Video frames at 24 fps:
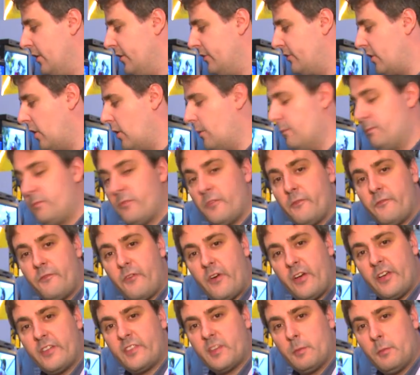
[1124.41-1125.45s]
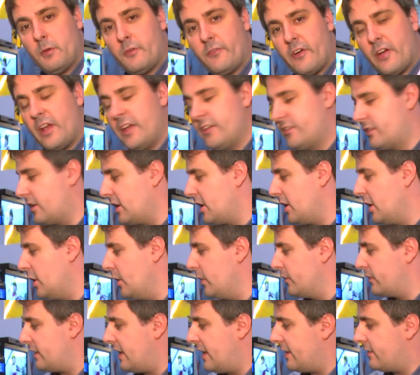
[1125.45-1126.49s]
So, very simple, very easy to
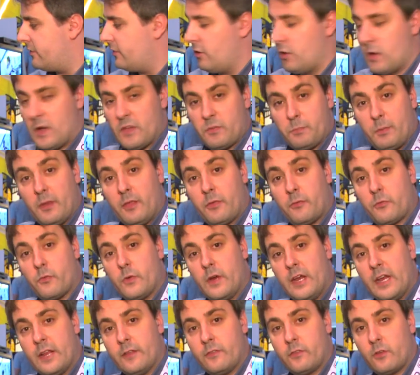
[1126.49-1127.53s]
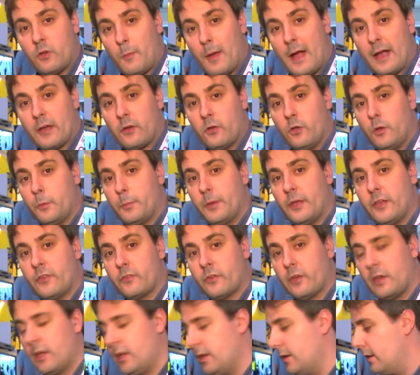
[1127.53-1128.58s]
use. It's USB 3 into your Mac or your
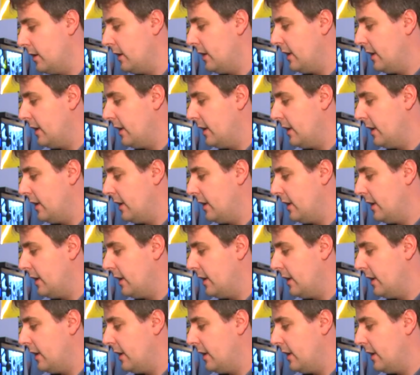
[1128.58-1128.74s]
PC.